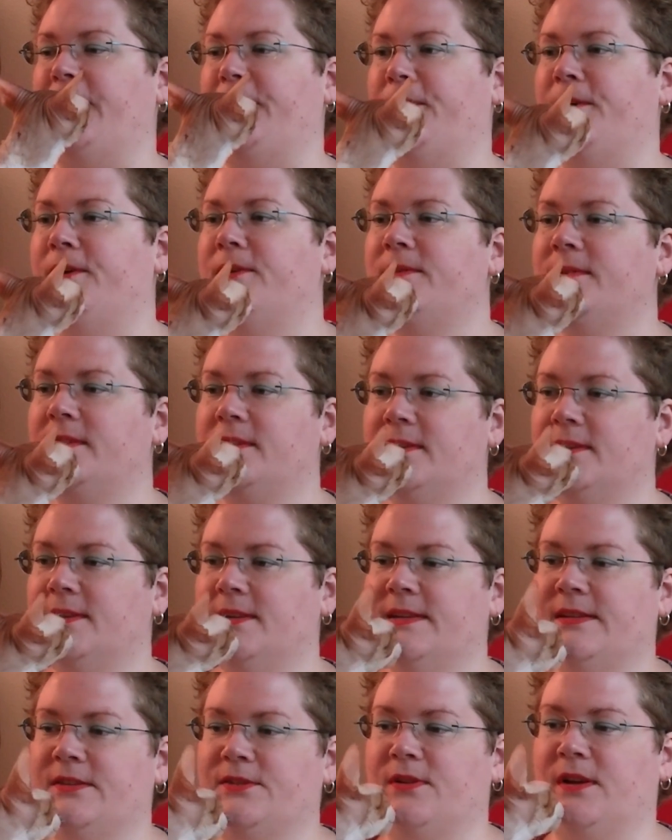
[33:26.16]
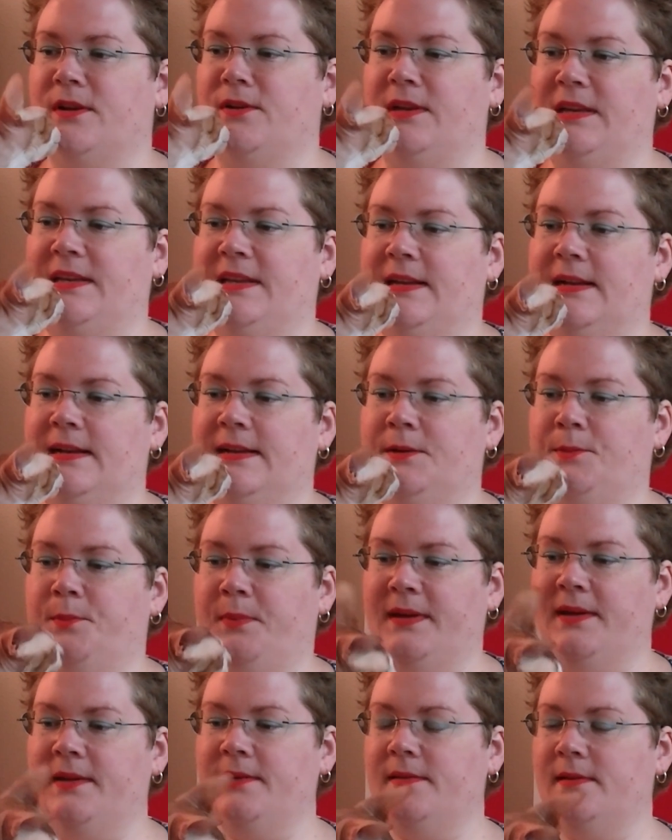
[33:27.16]
all. So I only did a little
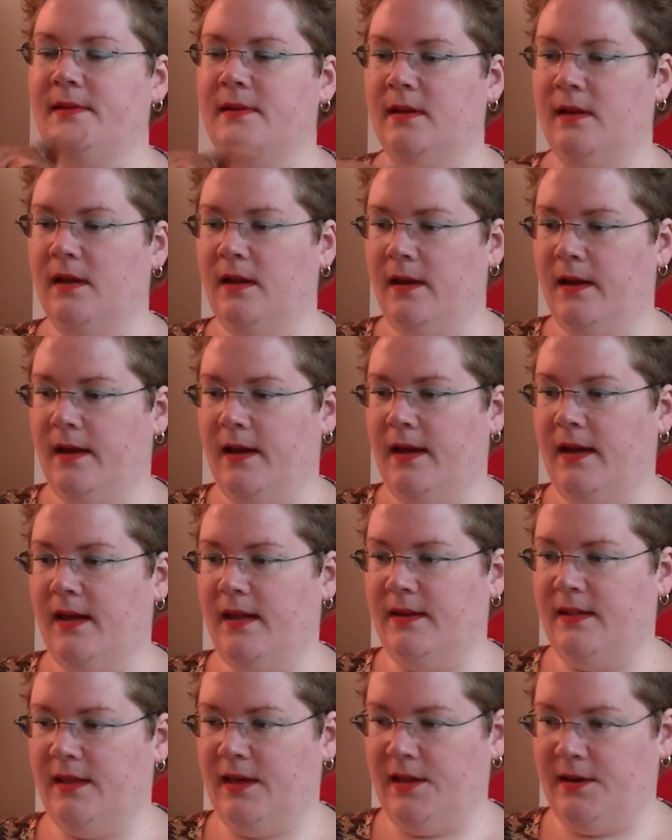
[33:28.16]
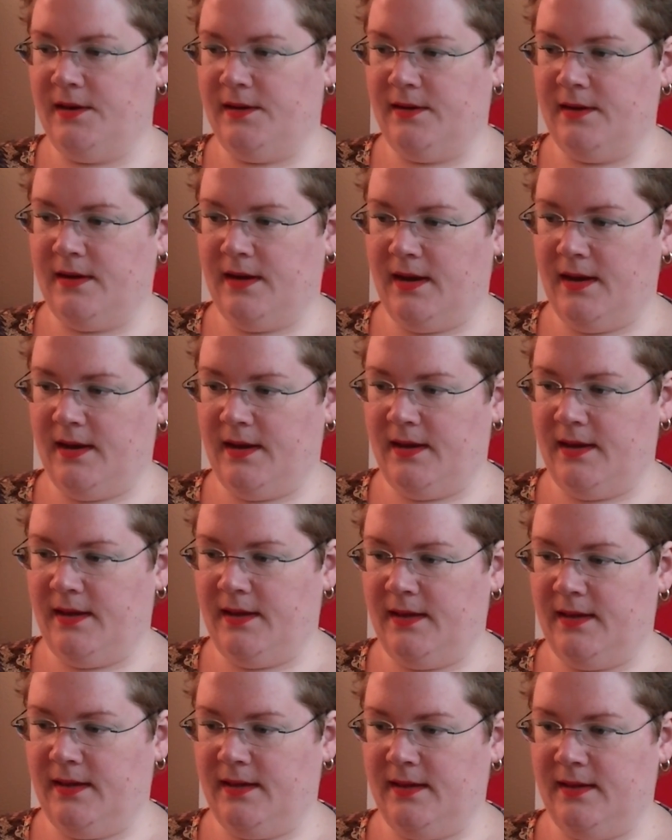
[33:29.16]
bit, and then
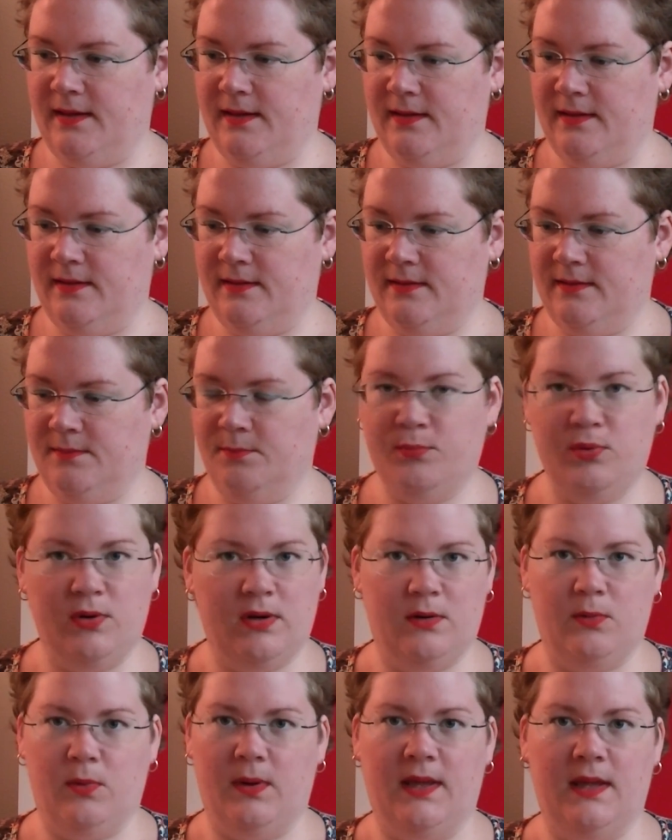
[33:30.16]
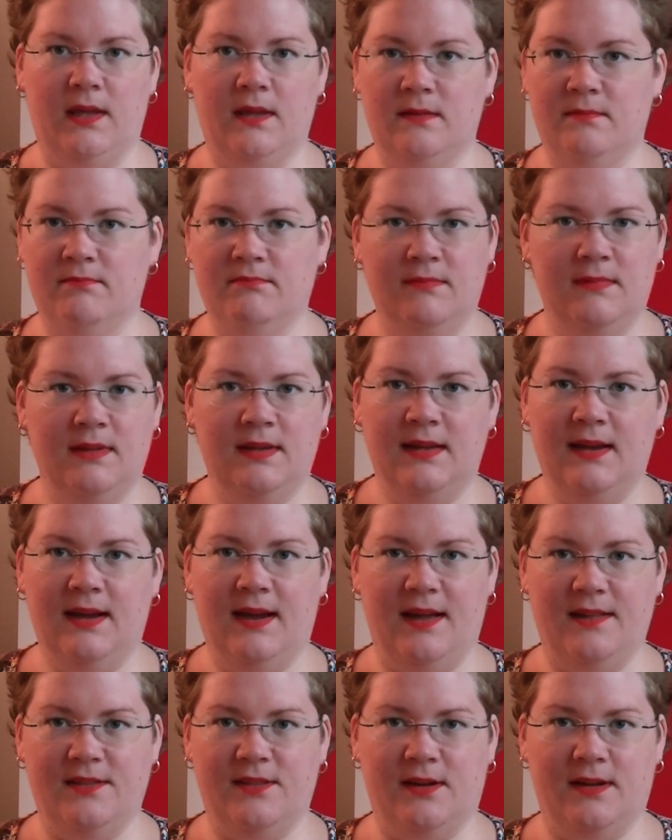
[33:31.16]
I put it away.
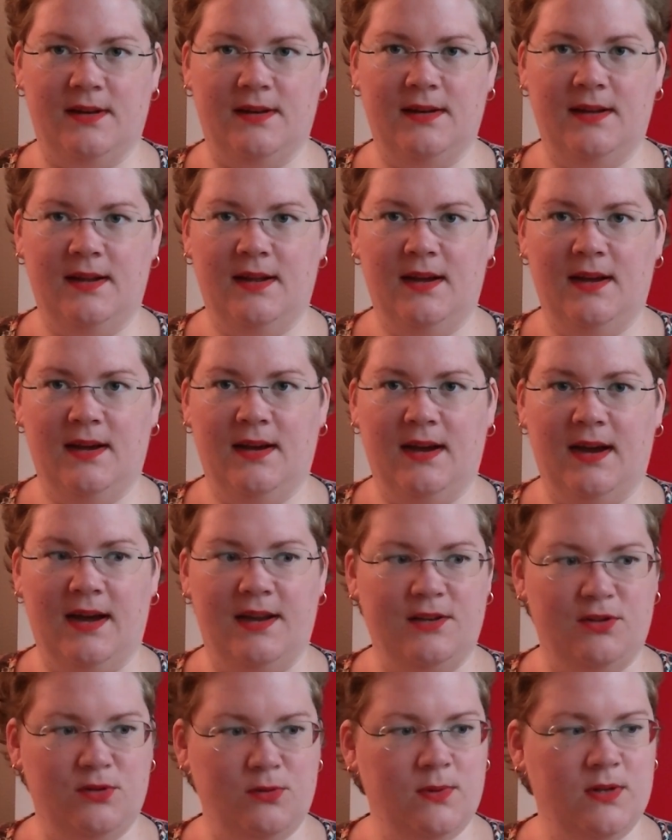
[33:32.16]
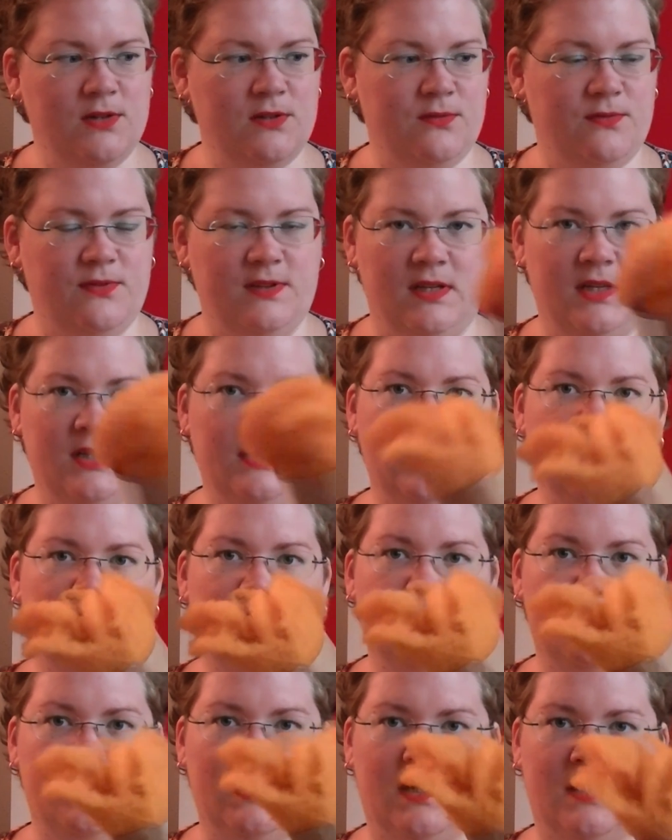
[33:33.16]
I thought, I do want to finish
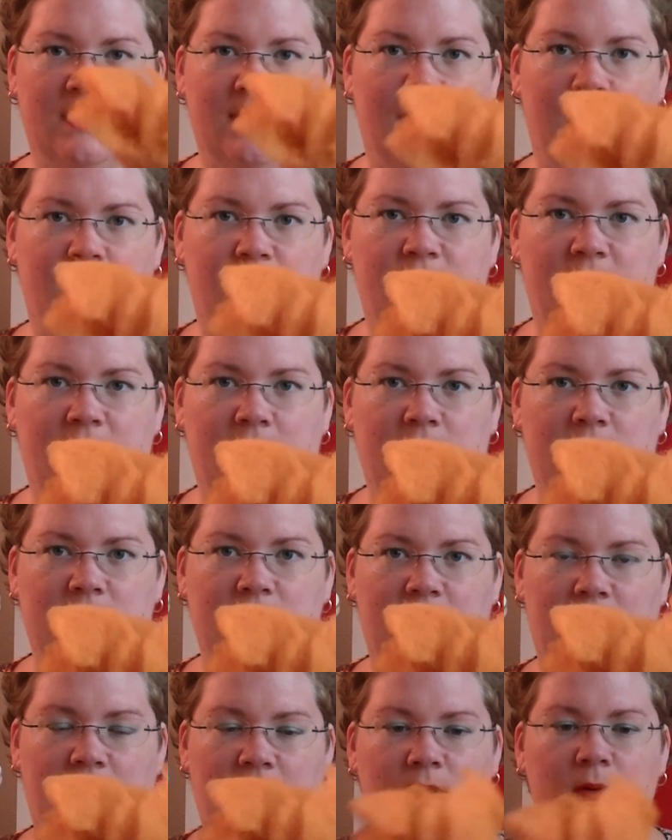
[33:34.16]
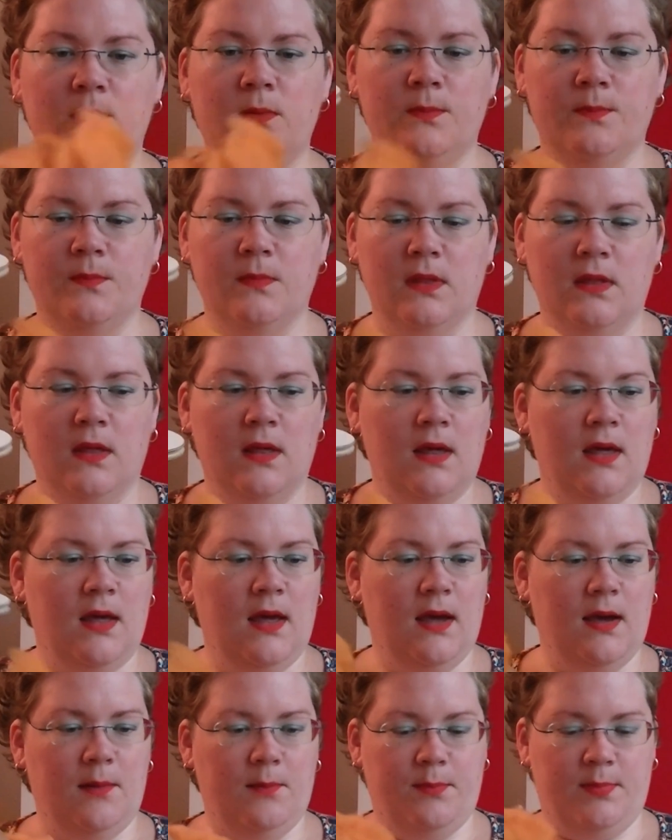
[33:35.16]
this because I love that yellow,
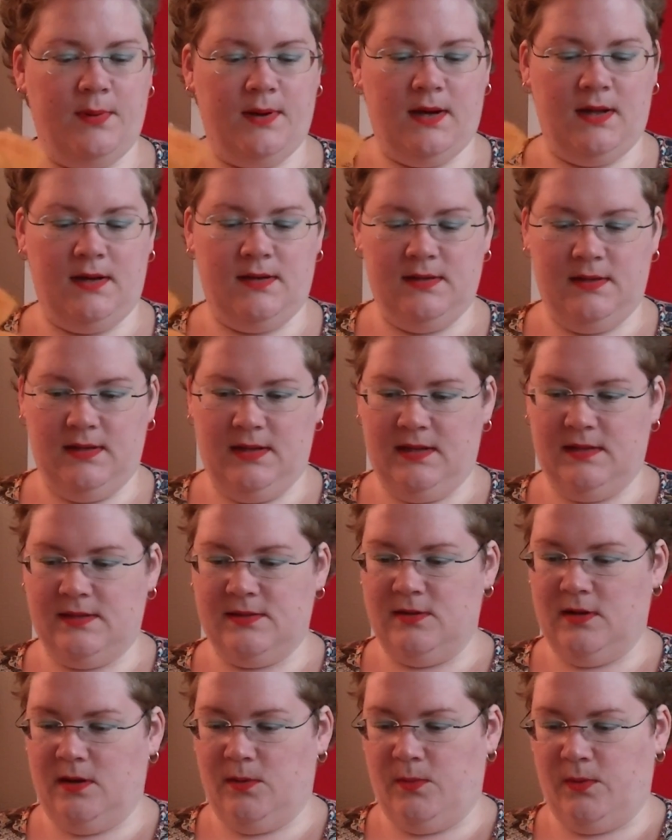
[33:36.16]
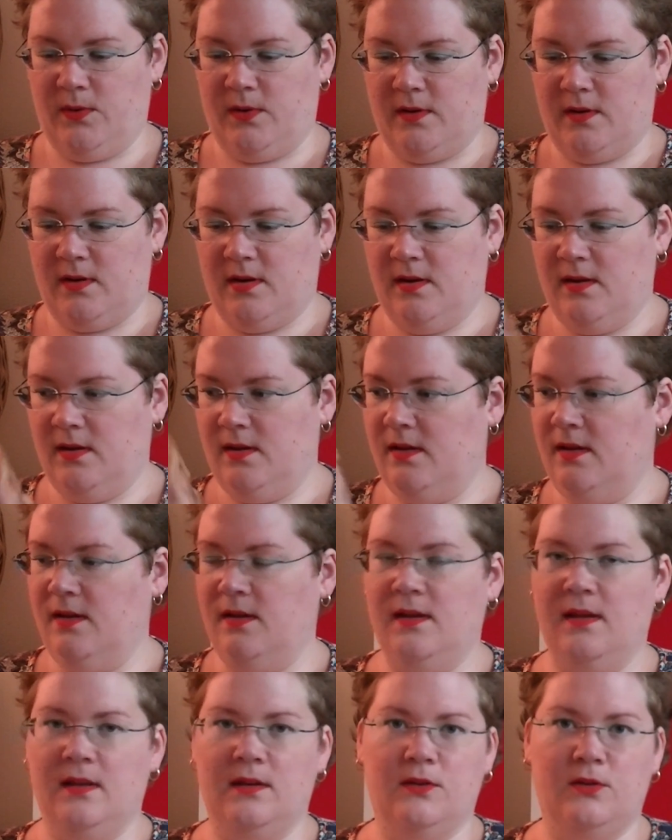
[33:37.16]
but it's not worth
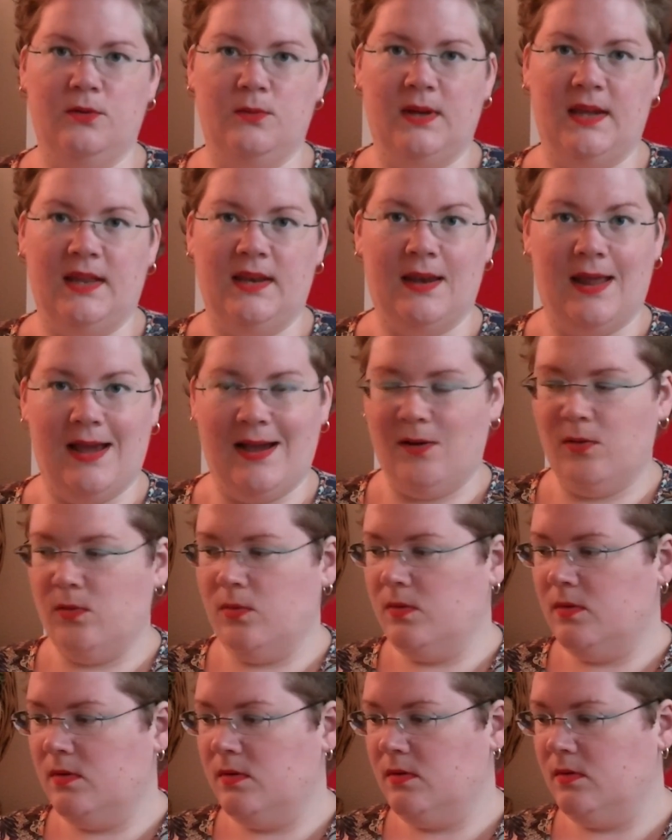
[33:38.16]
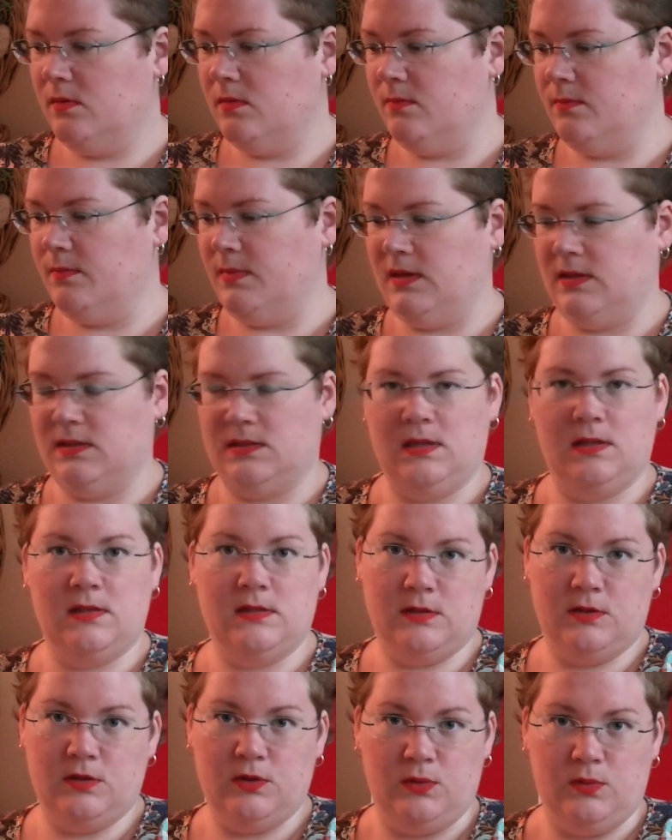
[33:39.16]
doing it now because it's
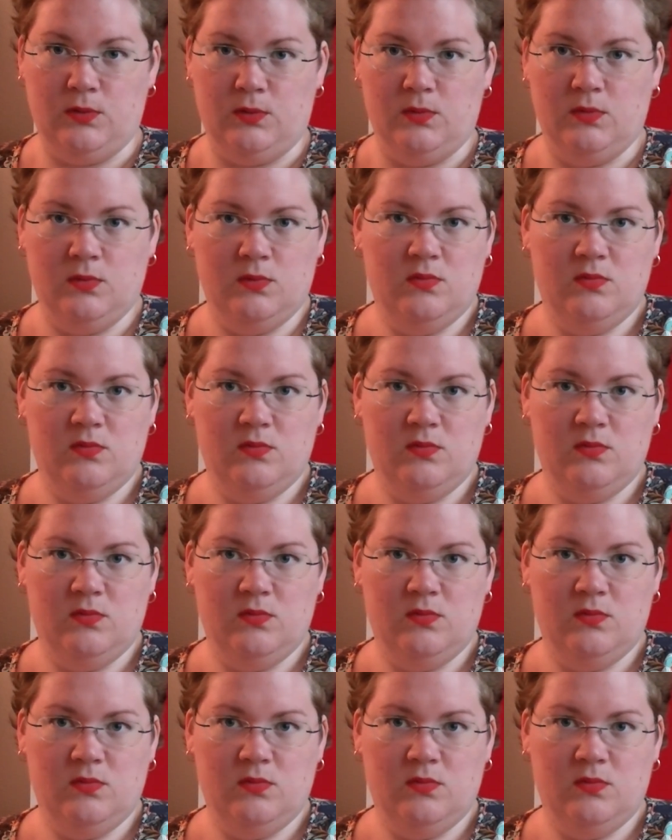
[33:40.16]
too